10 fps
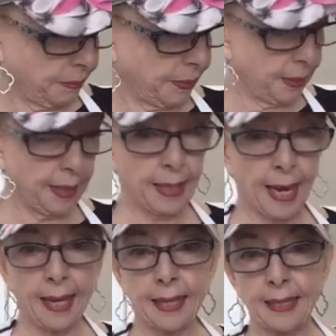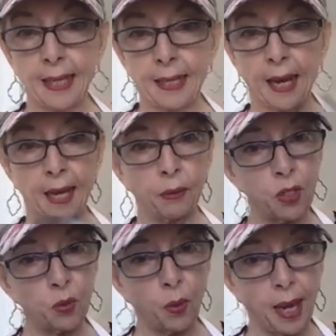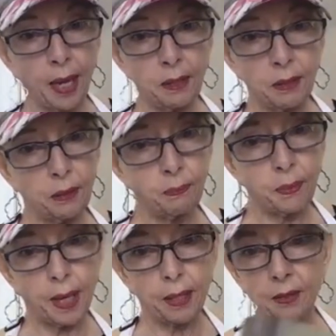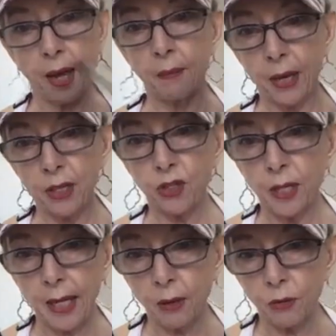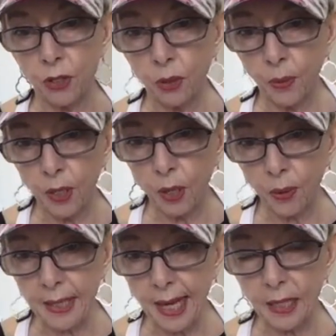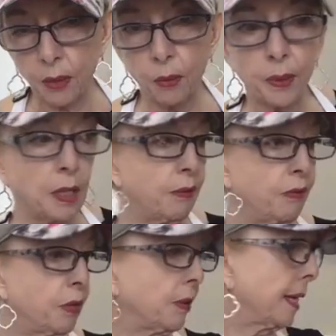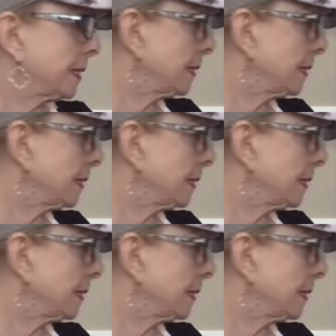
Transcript: And like I said, I always weigh it, but I measured it out so that we know exactly what we need for you guys.